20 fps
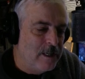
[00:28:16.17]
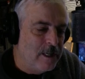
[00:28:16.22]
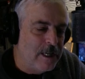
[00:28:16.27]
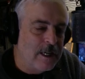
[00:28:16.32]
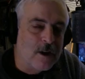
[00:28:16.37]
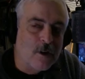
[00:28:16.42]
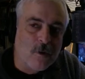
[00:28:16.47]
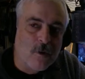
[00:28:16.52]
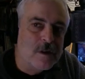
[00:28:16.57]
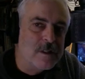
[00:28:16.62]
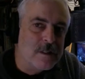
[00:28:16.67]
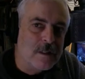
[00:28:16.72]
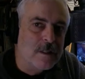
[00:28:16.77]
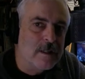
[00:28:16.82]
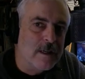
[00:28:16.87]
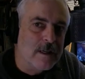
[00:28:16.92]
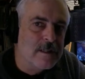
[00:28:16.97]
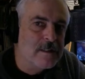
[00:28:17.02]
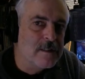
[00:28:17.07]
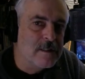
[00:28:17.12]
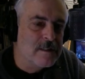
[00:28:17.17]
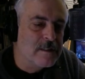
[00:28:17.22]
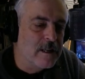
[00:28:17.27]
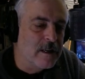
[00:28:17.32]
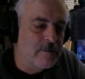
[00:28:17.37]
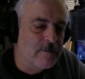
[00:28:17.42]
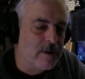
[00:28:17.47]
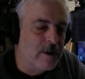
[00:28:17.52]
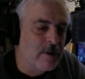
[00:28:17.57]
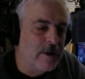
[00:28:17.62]
It crystallizes
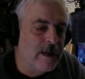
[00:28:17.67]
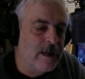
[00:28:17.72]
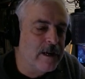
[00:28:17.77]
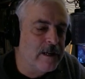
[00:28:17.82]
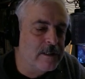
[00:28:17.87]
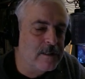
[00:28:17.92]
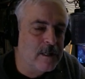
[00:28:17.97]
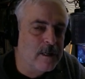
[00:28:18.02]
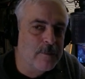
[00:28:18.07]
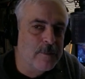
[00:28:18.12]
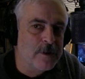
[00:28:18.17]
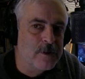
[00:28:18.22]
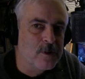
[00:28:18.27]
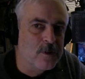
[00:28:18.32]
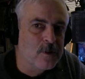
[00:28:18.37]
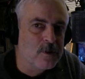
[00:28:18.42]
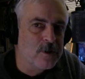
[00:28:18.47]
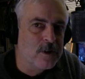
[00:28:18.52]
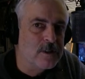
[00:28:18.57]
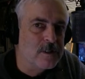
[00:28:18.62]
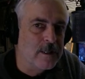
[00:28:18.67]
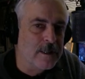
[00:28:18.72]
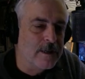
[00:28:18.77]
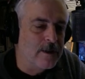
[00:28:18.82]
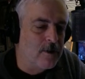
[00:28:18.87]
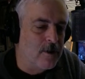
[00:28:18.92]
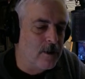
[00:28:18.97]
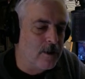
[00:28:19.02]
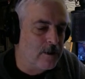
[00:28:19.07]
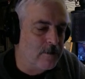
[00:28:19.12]
at a very high temperature, just
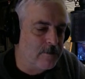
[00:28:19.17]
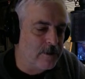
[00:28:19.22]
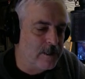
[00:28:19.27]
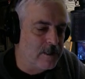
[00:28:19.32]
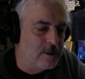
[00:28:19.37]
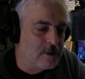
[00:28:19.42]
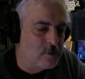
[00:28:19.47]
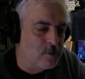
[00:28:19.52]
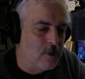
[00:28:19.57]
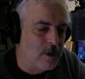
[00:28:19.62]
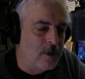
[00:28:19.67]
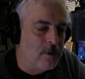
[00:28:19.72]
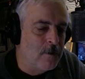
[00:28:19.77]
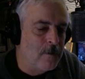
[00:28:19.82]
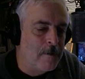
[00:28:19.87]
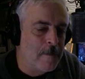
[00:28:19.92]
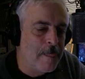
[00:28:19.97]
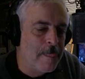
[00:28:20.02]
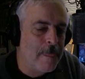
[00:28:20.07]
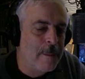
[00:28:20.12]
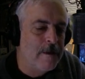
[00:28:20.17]
like olivine as well,